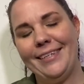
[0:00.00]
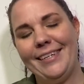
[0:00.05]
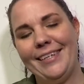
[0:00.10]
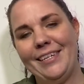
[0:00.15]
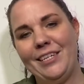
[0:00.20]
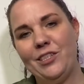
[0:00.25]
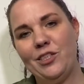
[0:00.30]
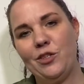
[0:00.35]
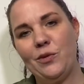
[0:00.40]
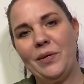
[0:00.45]

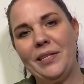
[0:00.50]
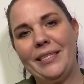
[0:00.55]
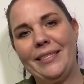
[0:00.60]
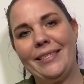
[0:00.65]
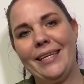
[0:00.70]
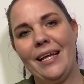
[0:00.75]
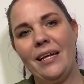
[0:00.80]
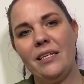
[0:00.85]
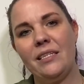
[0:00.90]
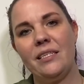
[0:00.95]
So
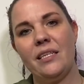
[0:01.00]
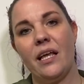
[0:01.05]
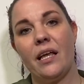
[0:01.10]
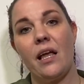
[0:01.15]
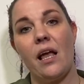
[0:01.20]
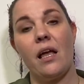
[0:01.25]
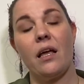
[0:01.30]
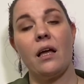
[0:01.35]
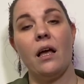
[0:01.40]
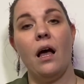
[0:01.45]
instead of
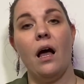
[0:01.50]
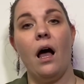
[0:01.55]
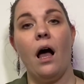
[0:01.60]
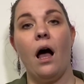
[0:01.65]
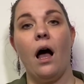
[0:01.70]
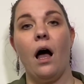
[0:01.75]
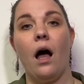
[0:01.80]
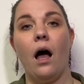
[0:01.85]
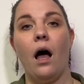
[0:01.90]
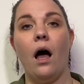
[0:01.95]
singing
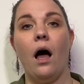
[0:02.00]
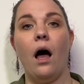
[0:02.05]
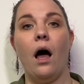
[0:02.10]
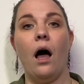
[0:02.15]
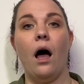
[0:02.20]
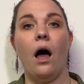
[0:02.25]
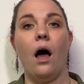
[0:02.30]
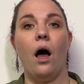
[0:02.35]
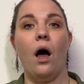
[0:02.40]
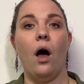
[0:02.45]

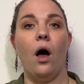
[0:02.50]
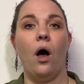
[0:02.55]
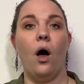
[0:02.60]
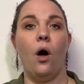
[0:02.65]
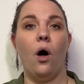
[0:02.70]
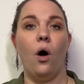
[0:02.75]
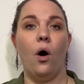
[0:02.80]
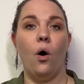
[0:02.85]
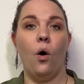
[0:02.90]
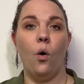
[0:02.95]

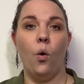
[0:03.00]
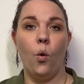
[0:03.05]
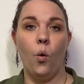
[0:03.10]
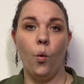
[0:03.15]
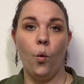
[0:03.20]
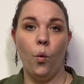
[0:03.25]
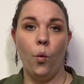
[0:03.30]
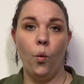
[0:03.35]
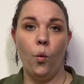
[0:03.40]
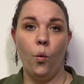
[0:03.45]

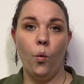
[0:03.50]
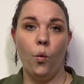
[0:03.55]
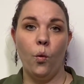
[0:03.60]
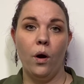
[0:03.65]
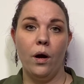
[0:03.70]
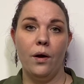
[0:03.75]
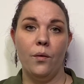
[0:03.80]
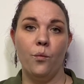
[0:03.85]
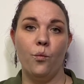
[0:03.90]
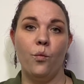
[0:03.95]
O,
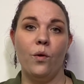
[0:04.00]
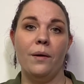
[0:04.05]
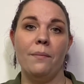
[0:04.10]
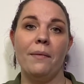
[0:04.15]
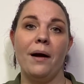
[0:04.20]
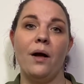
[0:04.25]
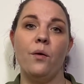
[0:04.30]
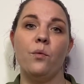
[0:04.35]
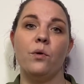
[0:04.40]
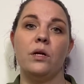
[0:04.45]
we
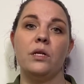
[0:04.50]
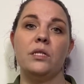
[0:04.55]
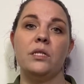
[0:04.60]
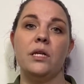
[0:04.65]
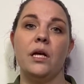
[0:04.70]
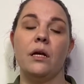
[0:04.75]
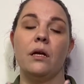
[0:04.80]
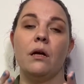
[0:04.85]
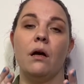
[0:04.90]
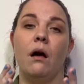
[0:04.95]
might want to
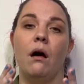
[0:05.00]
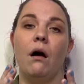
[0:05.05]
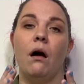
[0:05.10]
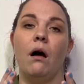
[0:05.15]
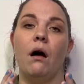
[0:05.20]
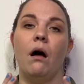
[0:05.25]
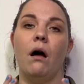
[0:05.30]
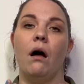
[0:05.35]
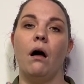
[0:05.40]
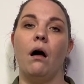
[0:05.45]
sing
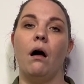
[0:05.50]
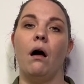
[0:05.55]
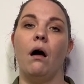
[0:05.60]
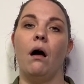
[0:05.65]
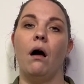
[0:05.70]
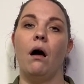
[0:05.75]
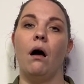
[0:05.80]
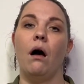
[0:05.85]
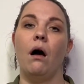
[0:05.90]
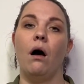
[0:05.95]

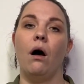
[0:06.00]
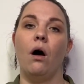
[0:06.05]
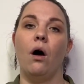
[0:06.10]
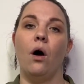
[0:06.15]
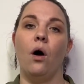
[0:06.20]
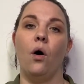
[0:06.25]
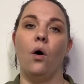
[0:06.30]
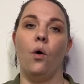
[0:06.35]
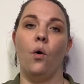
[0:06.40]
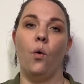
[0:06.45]

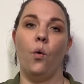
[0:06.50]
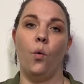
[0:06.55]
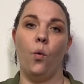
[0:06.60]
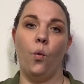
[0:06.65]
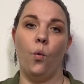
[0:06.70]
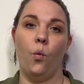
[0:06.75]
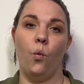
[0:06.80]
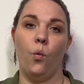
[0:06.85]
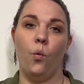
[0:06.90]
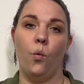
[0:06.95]

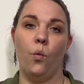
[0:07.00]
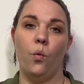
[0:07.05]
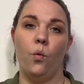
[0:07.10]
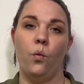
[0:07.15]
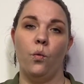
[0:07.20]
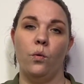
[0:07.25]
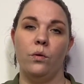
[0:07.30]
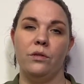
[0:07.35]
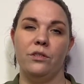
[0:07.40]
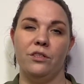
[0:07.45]
O.
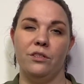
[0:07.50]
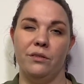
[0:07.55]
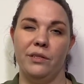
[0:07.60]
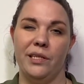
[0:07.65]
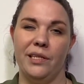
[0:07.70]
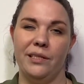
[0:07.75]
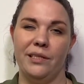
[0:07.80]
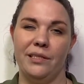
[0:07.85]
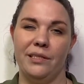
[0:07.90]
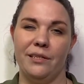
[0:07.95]
Do you
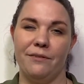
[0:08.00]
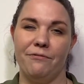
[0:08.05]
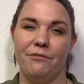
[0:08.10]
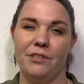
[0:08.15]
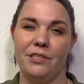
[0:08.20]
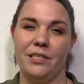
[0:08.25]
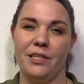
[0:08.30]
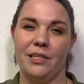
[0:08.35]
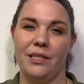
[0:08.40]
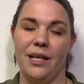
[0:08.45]
hear the
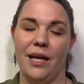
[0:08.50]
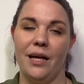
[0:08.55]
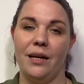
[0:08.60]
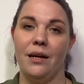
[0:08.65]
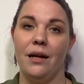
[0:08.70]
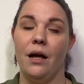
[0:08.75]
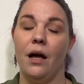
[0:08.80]
difference in that?